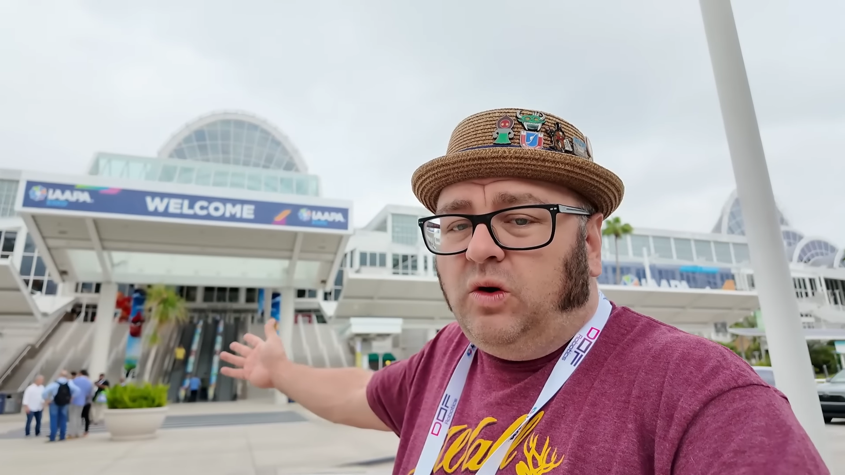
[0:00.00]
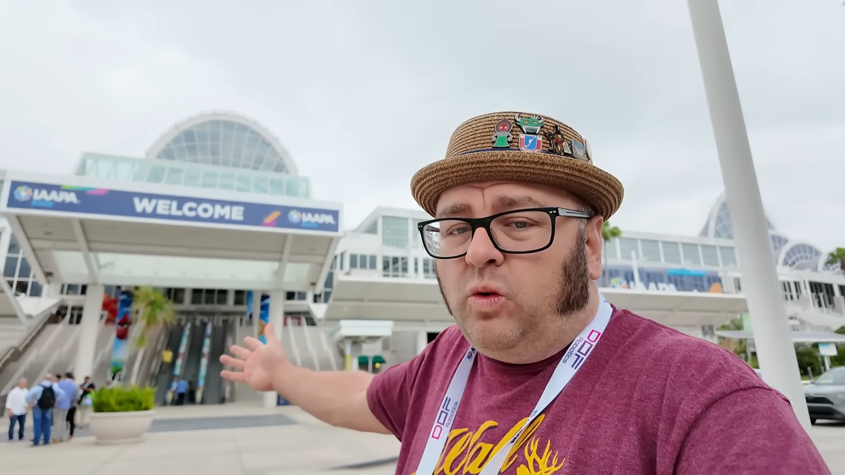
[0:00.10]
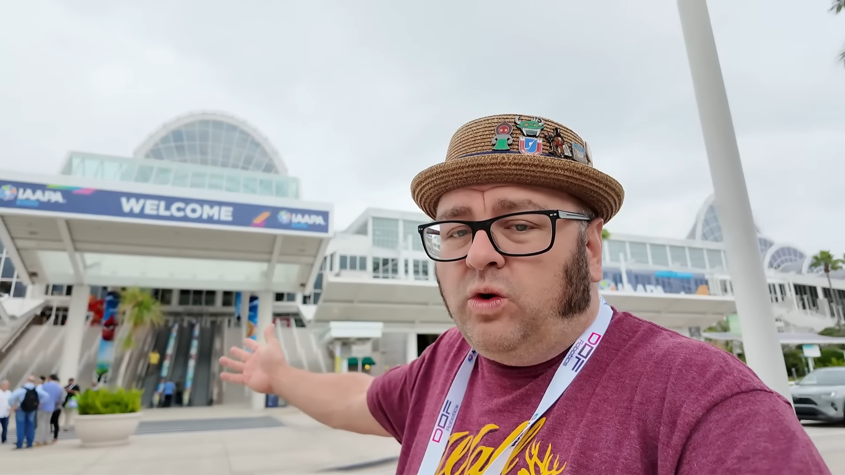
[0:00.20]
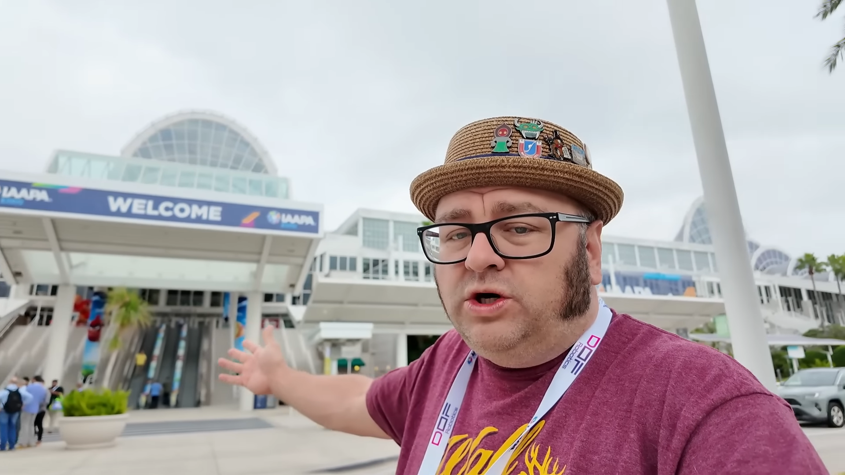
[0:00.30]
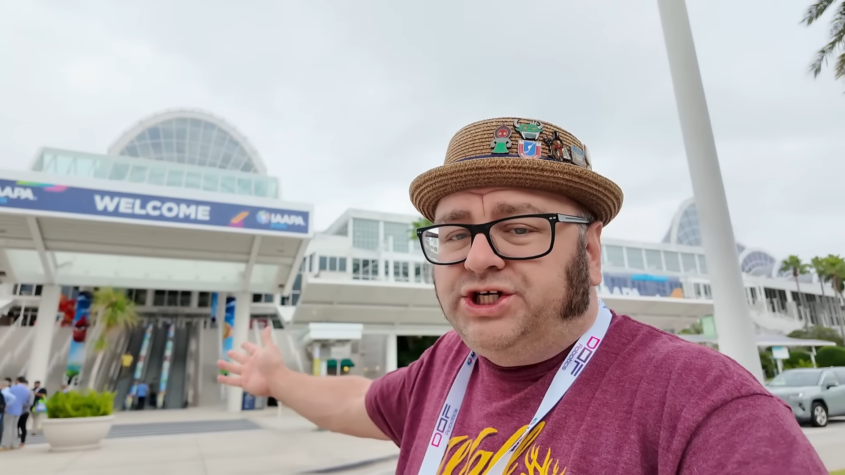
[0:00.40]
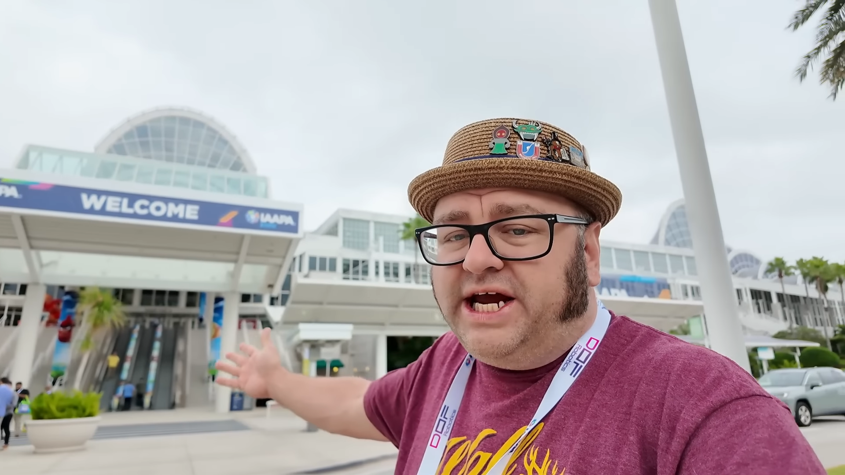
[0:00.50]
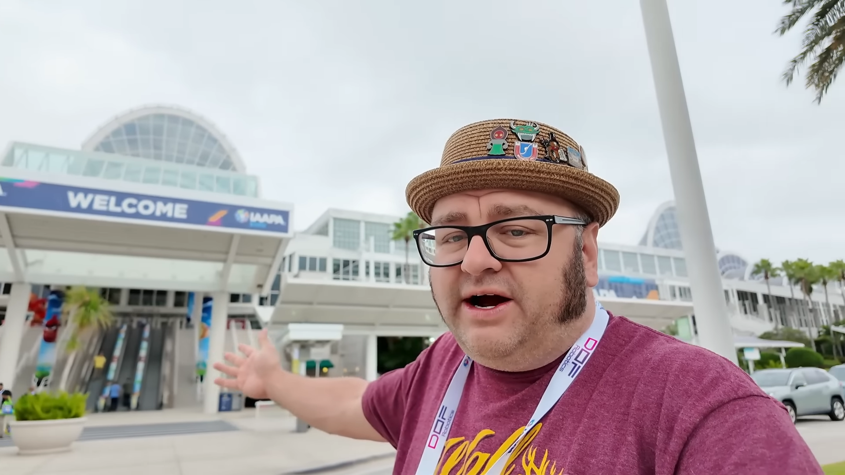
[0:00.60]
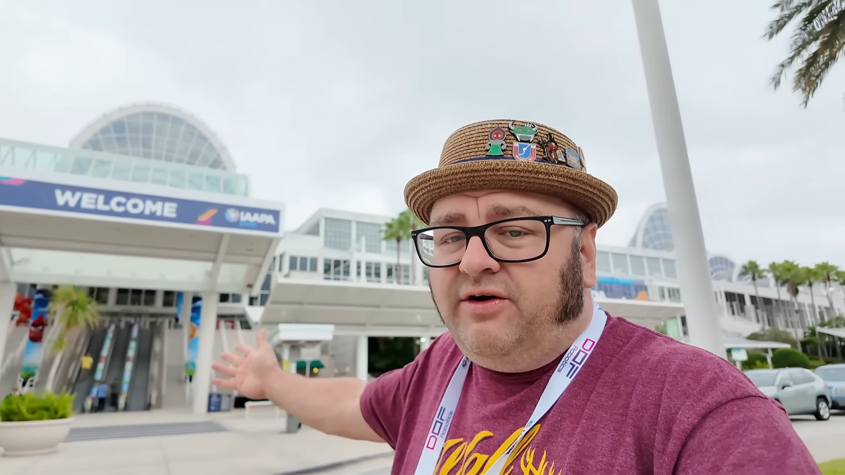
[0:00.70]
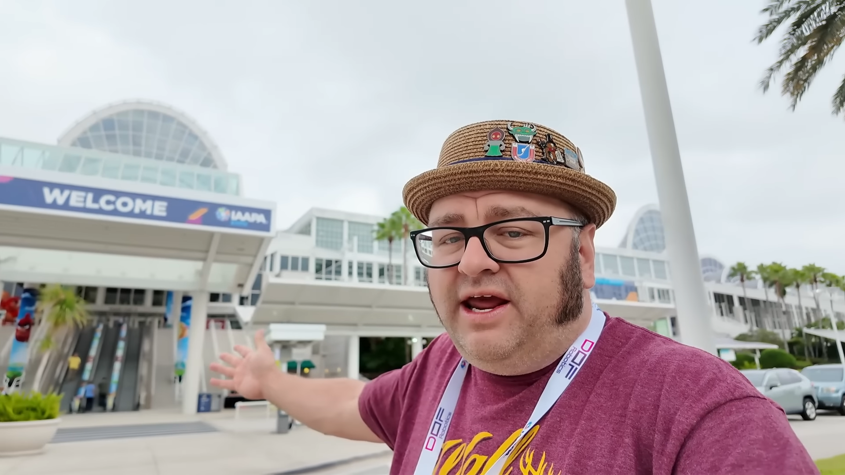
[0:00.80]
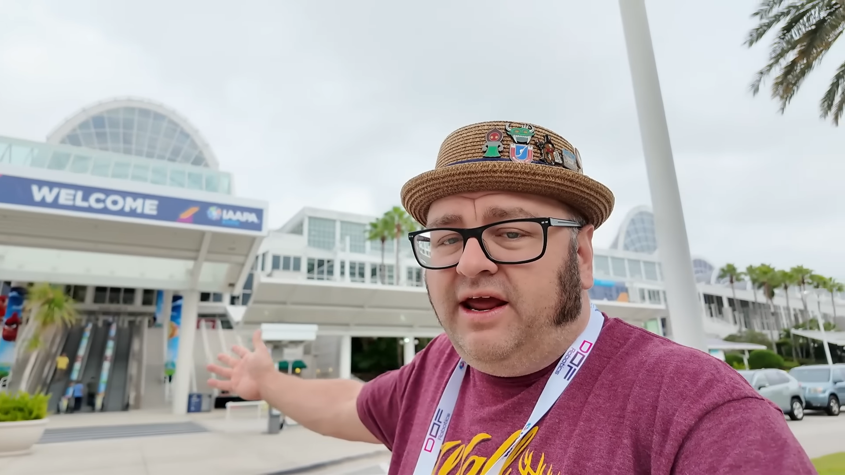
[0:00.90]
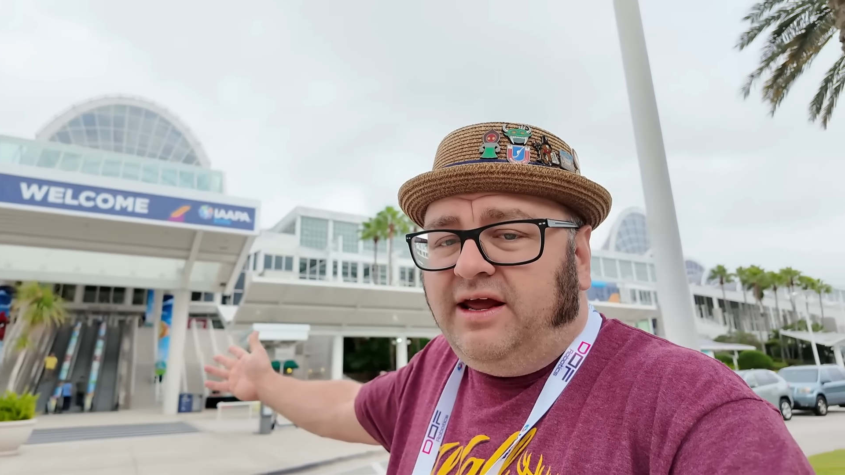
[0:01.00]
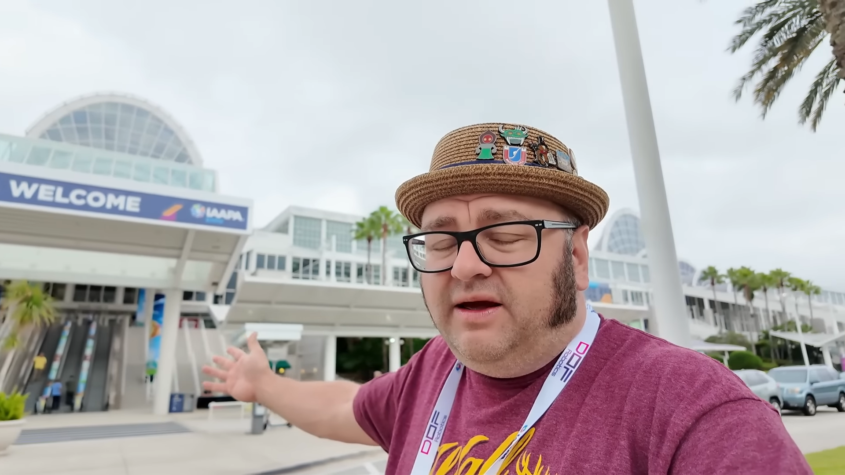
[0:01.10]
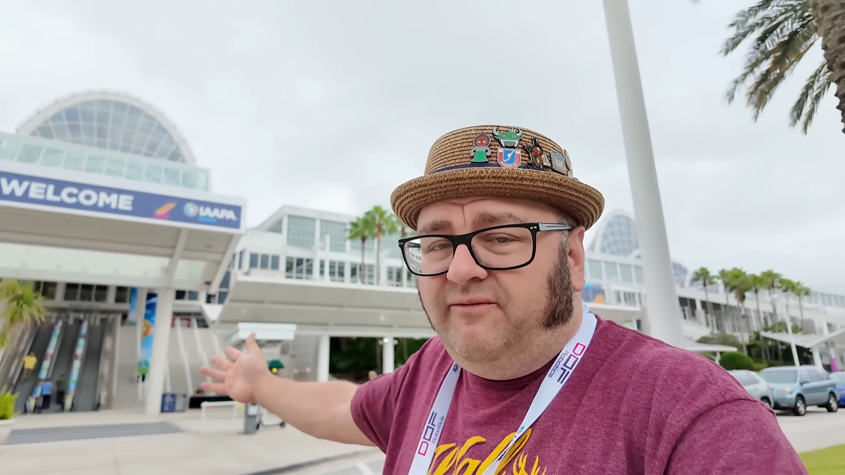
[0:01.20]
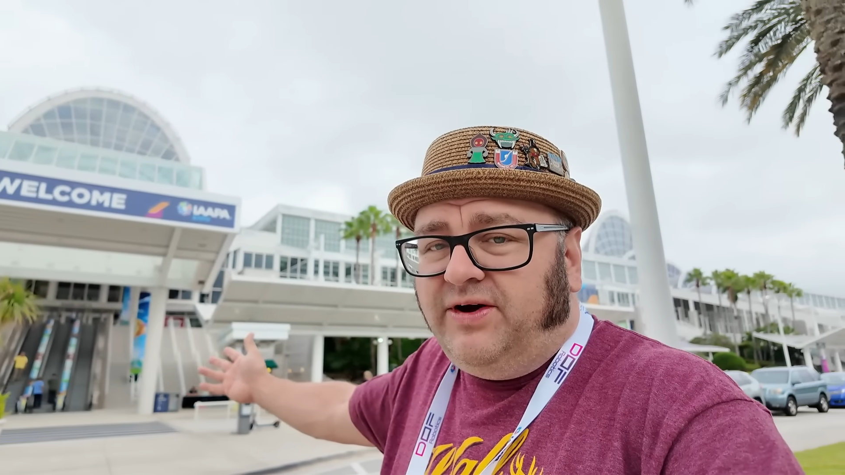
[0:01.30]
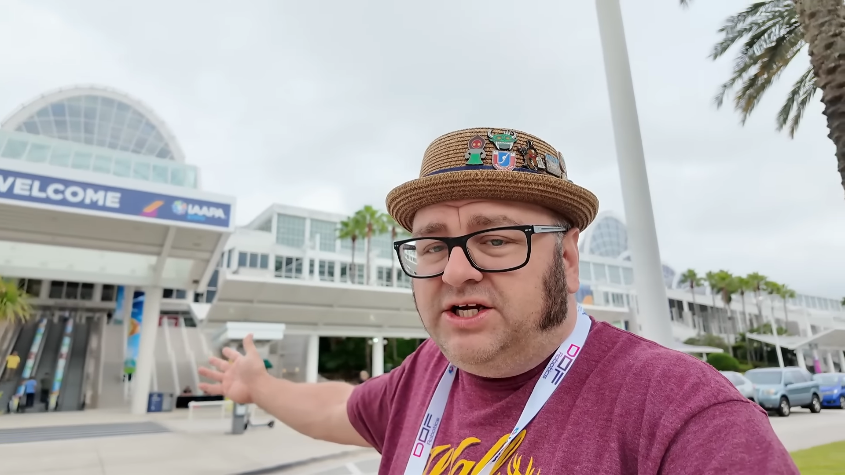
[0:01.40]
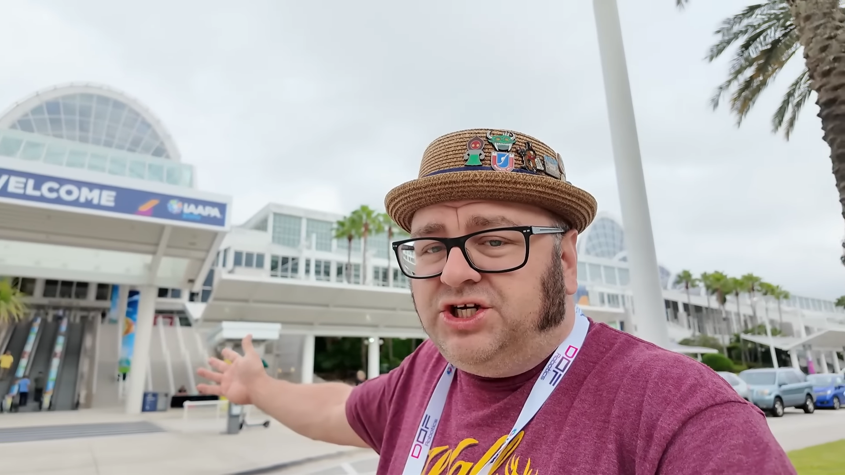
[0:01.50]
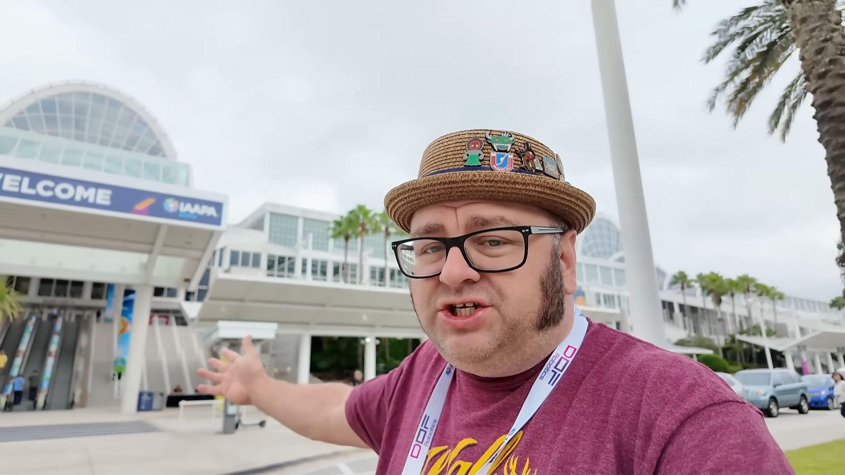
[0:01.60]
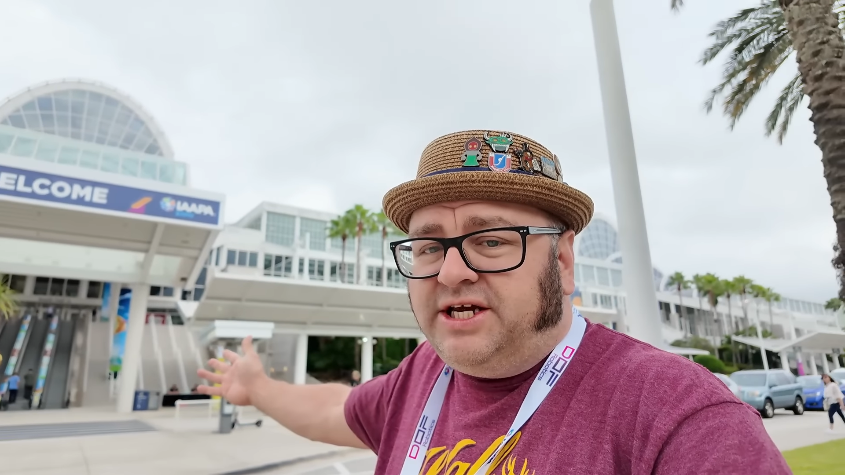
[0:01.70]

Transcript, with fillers: Orange County Convention